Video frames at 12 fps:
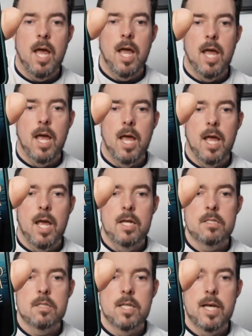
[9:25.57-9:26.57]

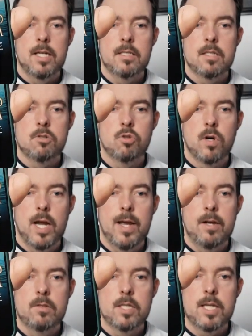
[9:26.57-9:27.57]
So that is
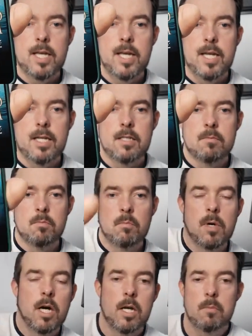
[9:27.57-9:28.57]
Drowned
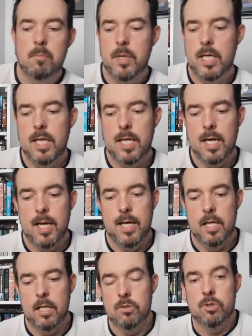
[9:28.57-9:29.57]
Kingdom by
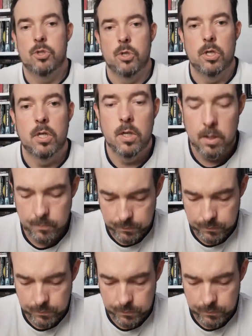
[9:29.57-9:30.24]
P.L. Stewart.